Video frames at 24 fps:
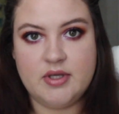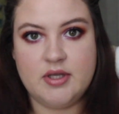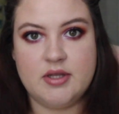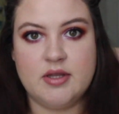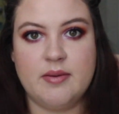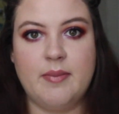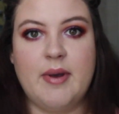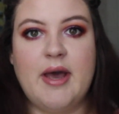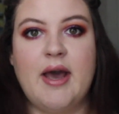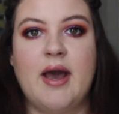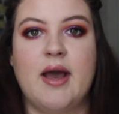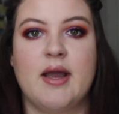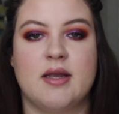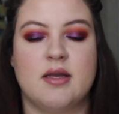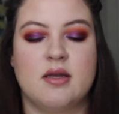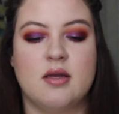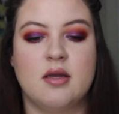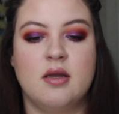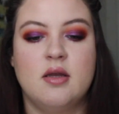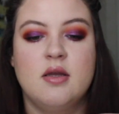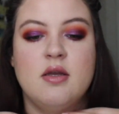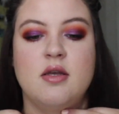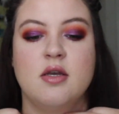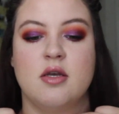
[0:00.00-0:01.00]
in the back.
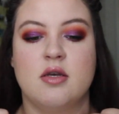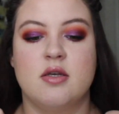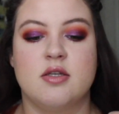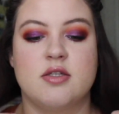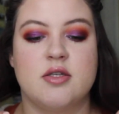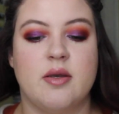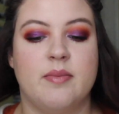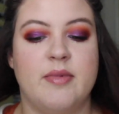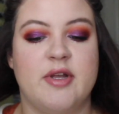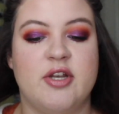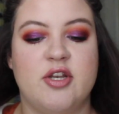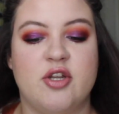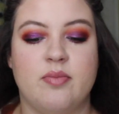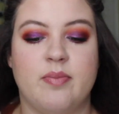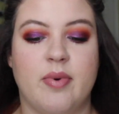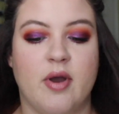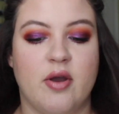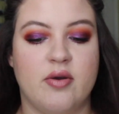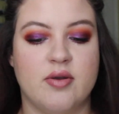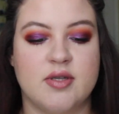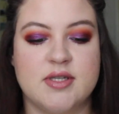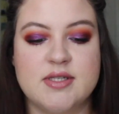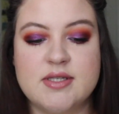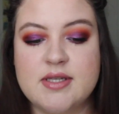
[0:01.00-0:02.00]
So I'm gonna do
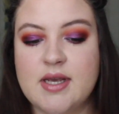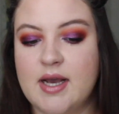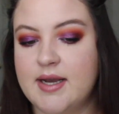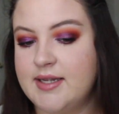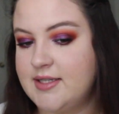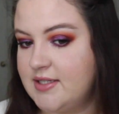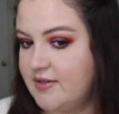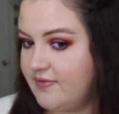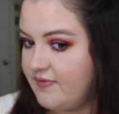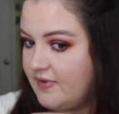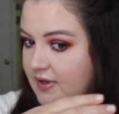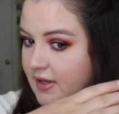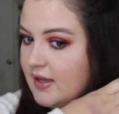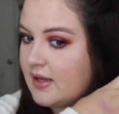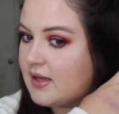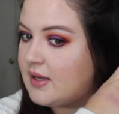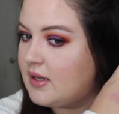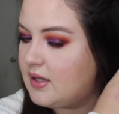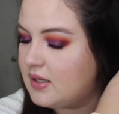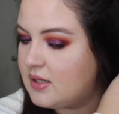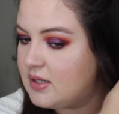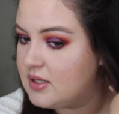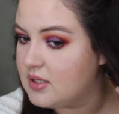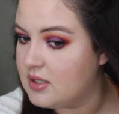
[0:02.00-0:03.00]
both sides of
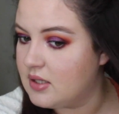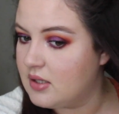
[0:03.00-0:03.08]
it.